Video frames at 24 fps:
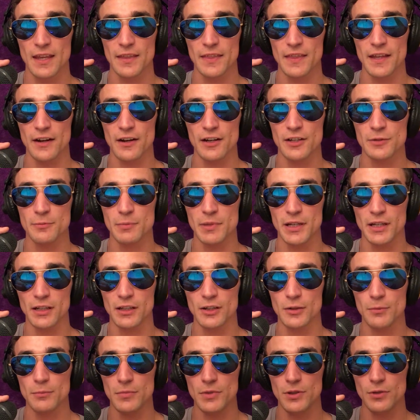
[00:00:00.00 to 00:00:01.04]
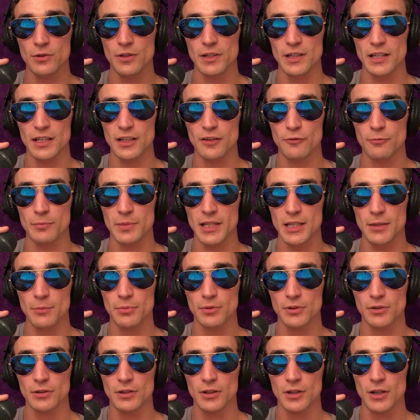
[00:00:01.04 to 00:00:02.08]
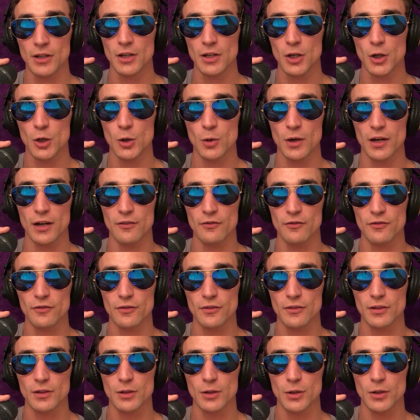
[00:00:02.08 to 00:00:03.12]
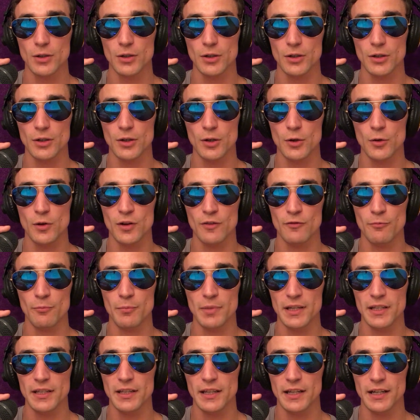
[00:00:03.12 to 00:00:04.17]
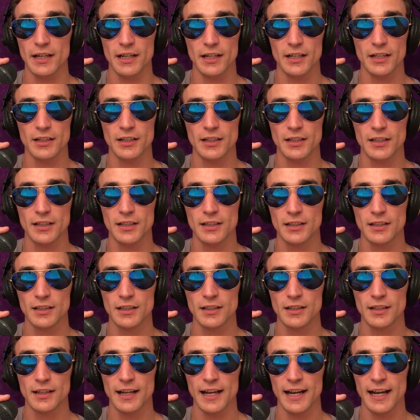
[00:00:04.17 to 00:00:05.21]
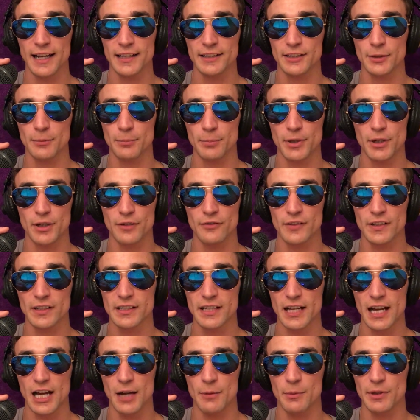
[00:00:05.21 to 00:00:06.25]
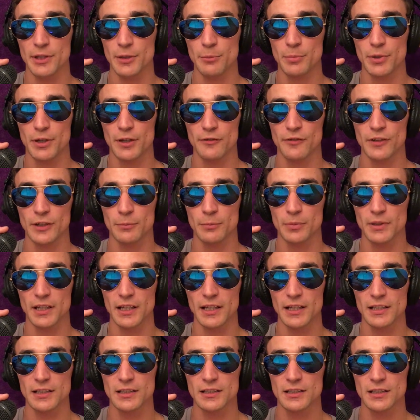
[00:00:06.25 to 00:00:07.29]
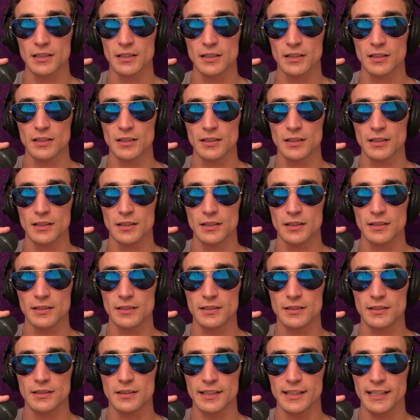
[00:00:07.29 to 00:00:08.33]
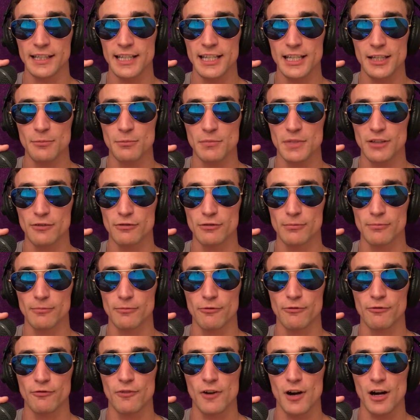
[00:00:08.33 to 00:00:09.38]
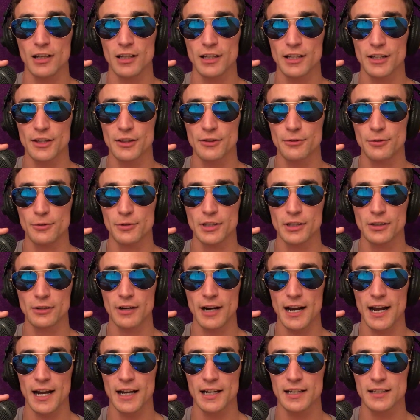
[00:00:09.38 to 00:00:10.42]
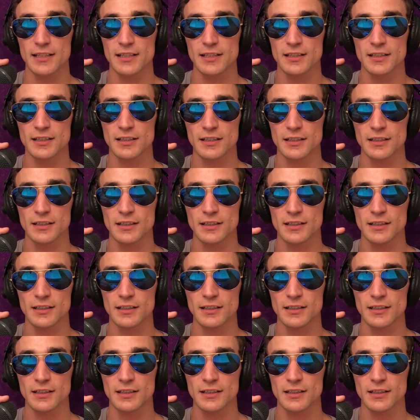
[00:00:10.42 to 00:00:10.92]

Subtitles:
There has been a community of people who have been there at the perfect time in the perfect place to keep me from falling through the cracks.